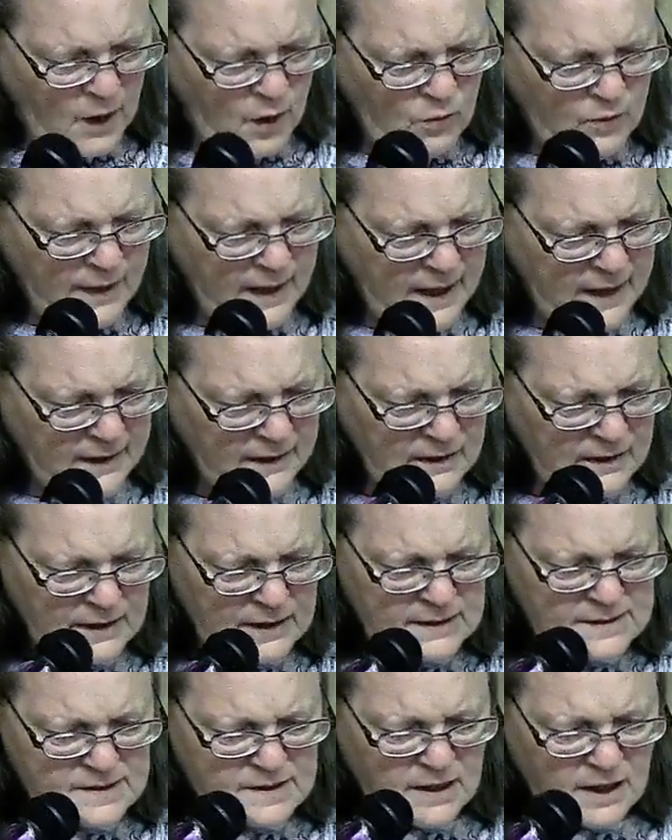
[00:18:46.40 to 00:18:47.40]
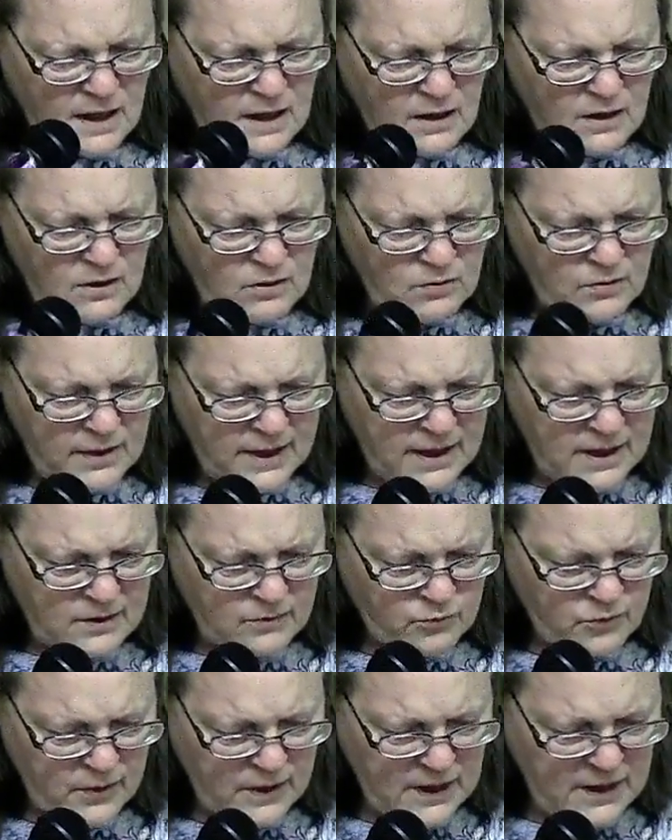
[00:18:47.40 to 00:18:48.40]
okay, let's go
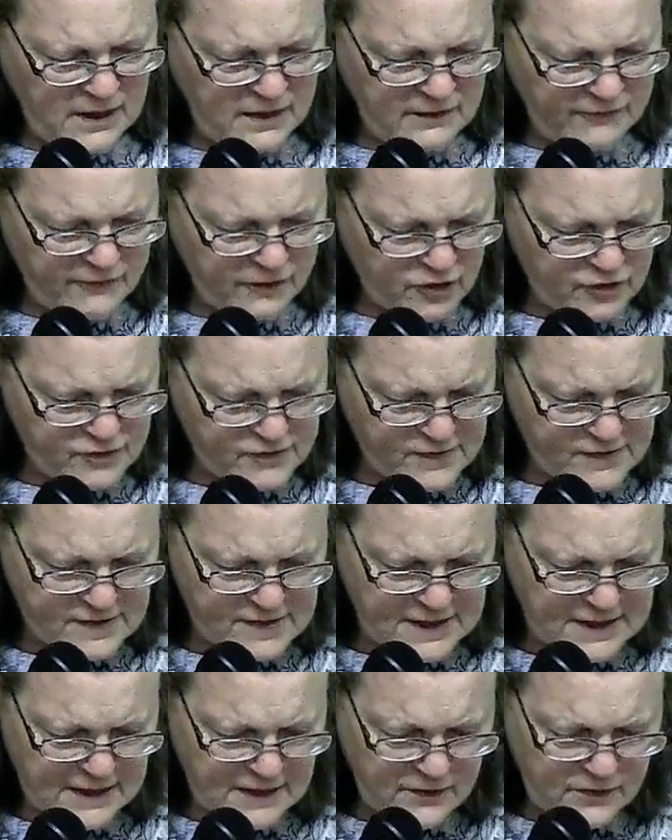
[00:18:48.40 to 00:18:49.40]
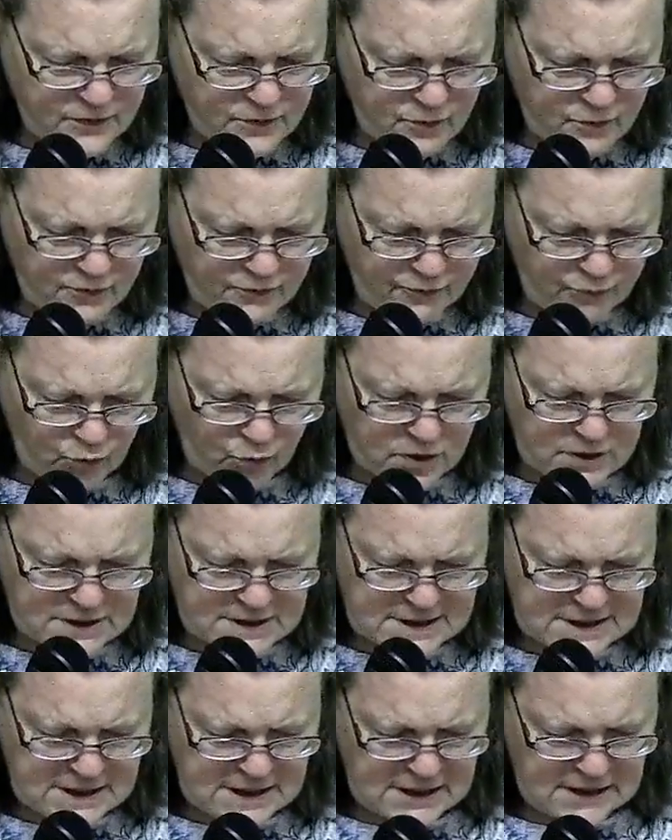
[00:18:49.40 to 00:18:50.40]
and read verses 10 through
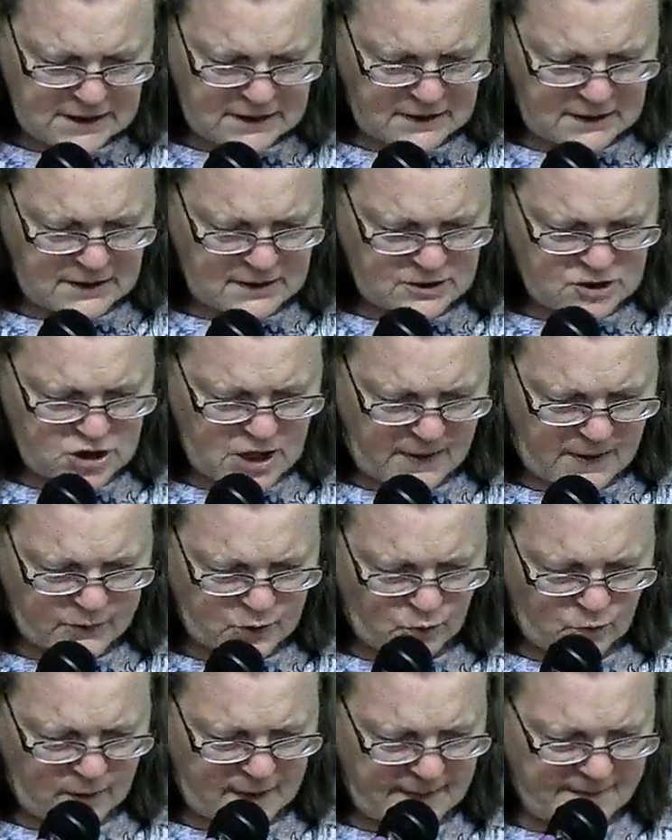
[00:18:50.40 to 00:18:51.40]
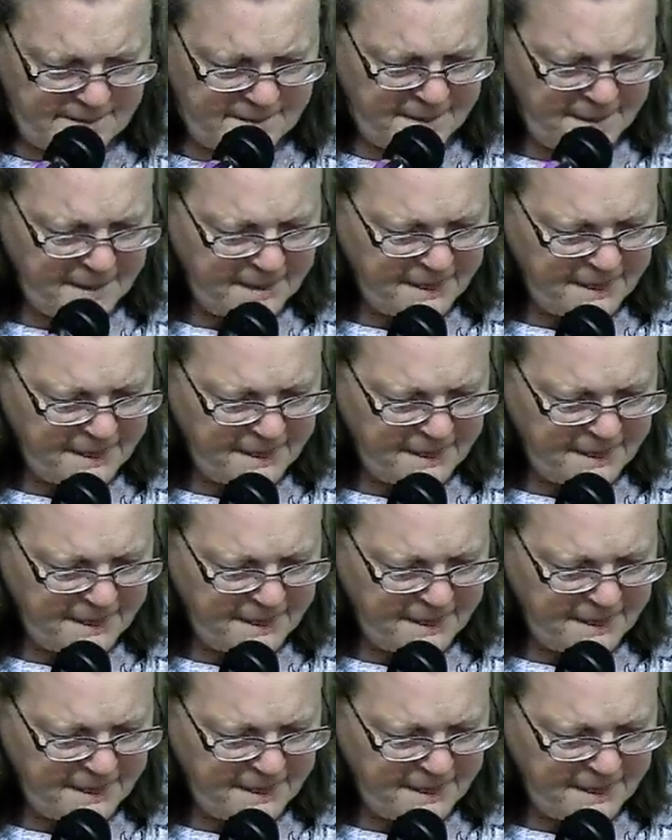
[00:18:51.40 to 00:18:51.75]
14 in chapter 1.